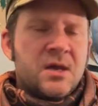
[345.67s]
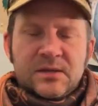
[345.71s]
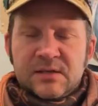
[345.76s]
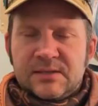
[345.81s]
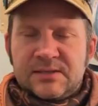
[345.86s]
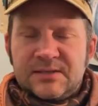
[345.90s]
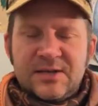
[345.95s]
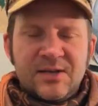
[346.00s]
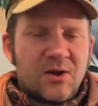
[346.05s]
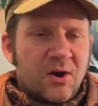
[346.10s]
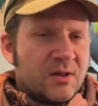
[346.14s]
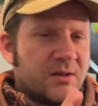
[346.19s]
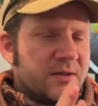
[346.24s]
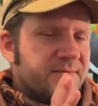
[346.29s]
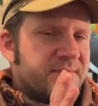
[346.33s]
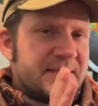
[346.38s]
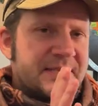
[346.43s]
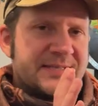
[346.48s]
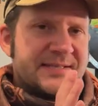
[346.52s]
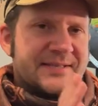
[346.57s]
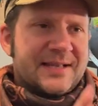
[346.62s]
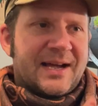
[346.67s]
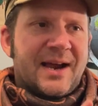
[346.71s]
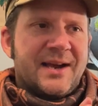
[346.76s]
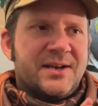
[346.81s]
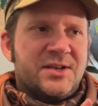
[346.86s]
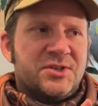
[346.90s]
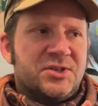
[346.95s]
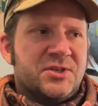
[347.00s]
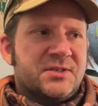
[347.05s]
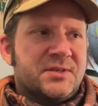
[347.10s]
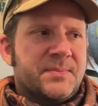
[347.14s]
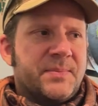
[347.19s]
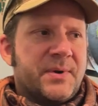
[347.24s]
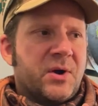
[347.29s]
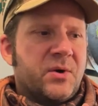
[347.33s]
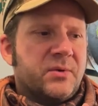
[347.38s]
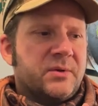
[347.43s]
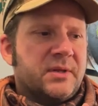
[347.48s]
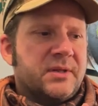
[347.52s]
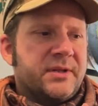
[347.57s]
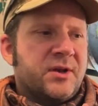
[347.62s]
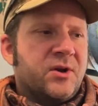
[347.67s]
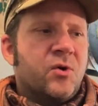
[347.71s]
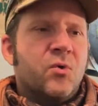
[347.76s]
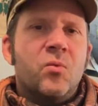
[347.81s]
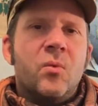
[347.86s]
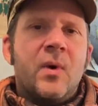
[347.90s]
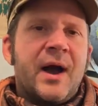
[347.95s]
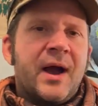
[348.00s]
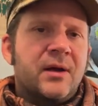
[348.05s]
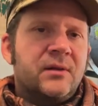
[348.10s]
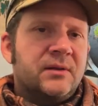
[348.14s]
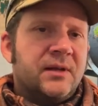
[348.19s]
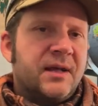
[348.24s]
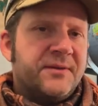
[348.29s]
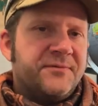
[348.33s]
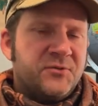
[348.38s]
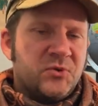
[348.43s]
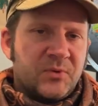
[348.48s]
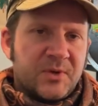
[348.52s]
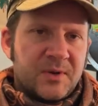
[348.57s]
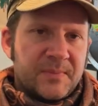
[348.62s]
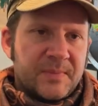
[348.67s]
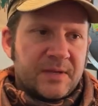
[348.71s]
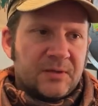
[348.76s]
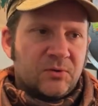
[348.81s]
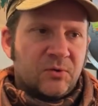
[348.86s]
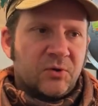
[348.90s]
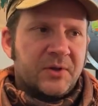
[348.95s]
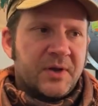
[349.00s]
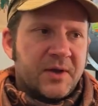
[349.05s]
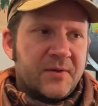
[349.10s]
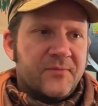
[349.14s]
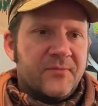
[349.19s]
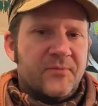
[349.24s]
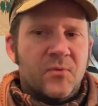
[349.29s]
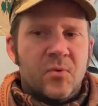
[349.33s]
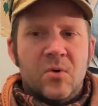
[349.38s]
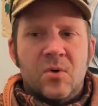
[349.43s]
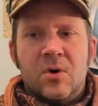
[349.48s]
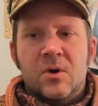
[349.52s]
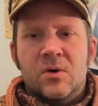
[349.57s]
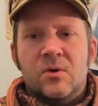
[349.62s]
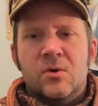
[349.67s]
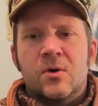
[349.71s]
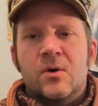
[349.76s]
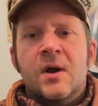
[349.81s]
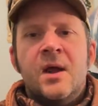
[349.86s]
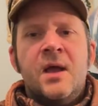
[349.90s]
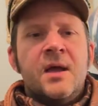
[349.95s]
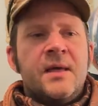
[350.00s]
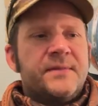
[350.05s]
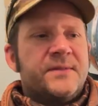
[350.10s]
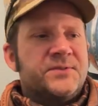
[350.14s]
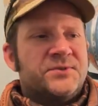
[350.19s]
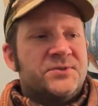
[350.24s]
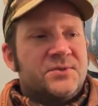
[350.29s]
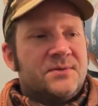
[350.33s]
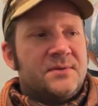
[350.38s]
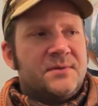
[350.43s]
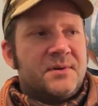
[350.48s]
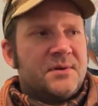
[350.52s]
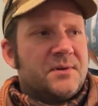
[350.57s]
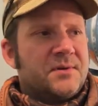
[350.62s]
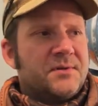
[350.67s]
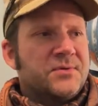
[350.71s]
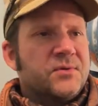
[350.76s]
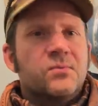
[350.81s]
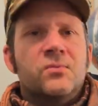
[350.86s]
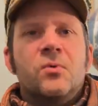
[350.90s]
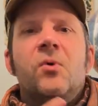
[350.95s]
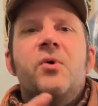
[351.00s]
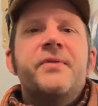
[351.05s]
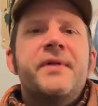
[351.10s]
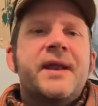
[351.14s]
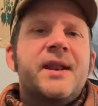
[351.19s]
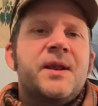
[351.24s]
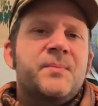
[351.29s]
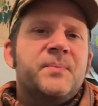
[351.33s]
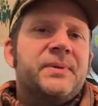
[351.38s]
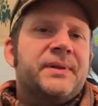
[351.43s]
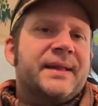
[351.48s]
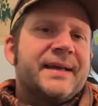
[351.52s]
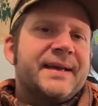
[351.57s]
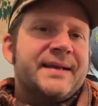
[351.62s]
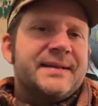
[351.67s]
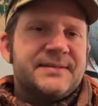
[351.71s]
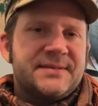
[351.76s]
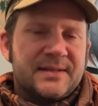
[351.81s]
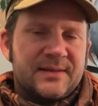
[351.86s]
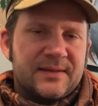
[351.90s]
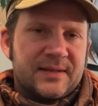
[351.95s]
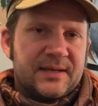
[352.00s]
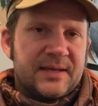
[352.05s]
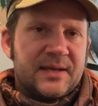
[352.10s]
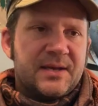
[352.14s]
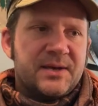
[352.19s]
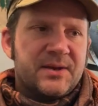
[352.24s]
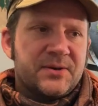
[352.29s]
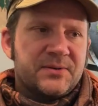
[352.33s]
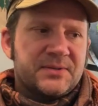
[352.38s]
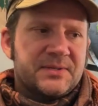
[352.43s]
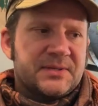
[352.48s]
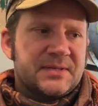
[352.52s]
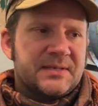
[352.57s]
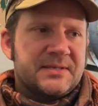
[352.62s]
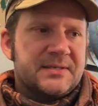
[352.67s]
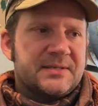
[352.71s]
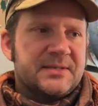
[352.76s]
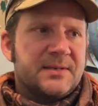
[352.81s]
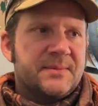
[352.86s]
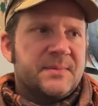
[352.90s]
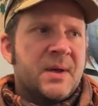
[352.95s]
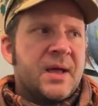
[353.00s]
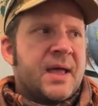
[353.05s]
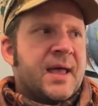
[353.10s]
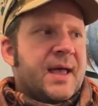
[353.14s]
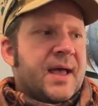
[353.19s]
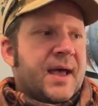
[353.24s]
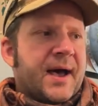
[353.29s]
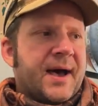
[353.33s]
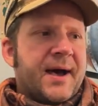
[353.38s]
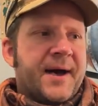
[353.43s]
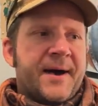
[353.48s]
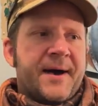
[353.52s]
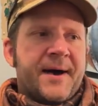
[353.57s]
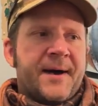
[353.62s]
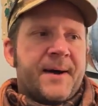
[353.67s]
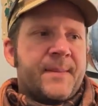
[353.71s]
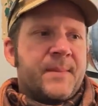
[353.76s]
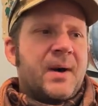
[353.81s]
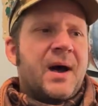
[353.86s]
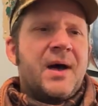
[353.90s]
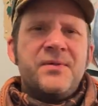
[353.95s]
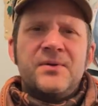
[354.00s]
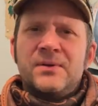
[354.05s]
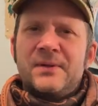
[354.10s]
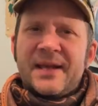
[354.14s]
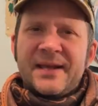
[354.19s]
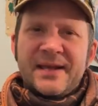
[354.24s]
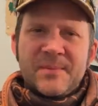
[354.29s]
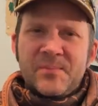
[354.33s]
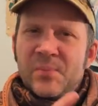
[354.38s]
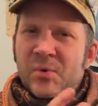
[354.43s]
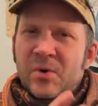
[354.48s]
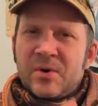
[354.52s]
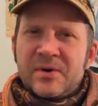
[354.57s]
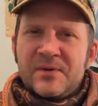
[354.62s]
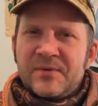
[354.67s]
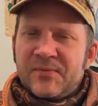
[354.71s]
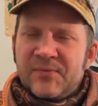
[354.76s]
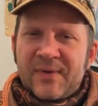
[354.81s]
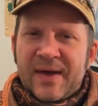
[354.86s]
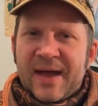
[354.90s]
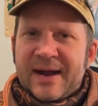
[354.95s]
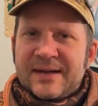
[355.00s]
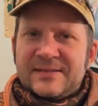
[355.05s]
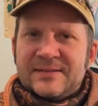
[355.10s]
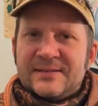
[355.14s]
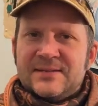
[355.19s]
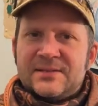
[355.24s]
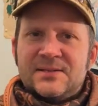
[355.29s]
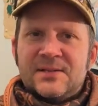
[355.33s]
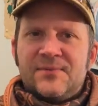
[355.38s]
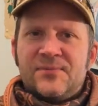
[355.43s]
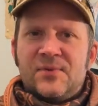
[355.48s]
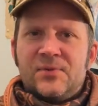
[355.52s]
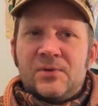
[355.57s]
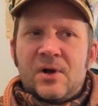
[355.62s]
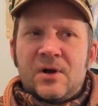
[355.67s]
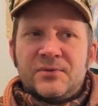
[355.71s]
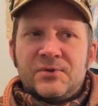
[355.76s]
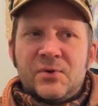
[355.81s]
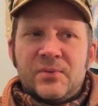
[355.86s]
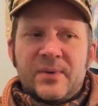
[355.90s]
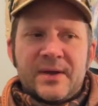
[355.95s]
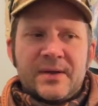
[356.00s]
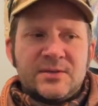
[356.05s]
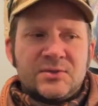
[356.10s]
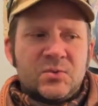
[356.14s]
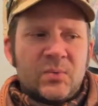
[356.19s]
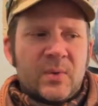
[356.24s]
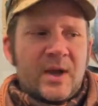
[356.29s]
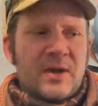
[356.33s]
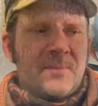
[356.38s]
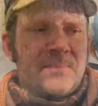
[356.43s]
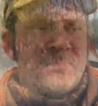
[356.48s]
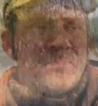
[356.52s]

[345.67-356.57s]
You see all of these signages about you know wildlife you can be looking for, the, the, the role that it plays in the ecosystem, um, other like important facts and stuff along the way as well.